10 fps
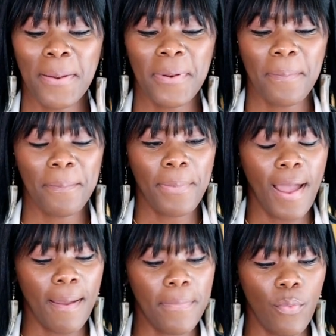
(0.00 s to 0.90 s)
and I'm gonna
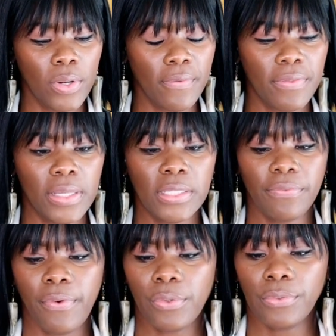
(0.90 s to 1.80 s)
pop in one of these
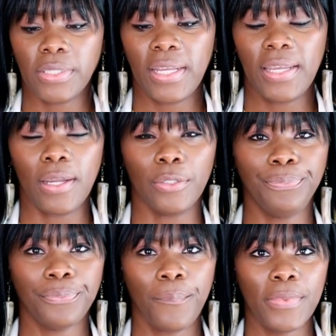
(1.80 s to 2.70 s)
photos here.
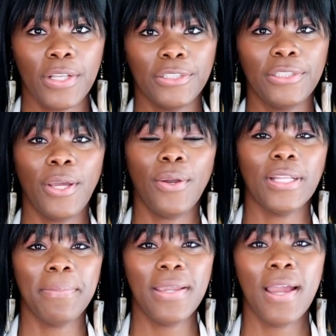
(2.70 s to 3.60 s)
So
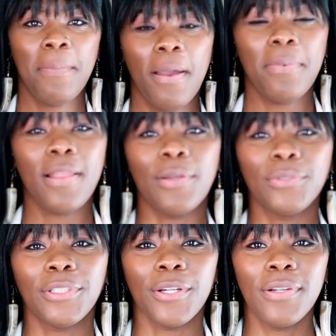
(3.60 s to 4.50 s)
let me come up
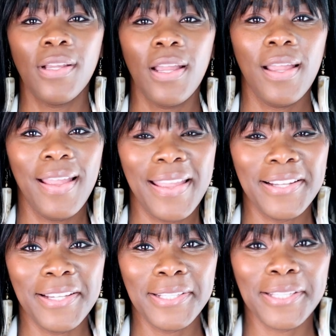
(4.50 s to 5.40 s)
closer
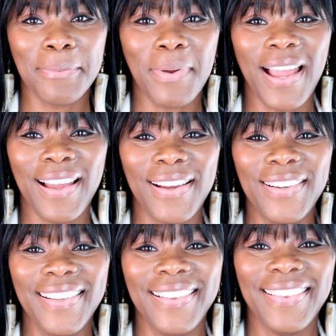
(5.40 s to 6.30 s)
and just smile.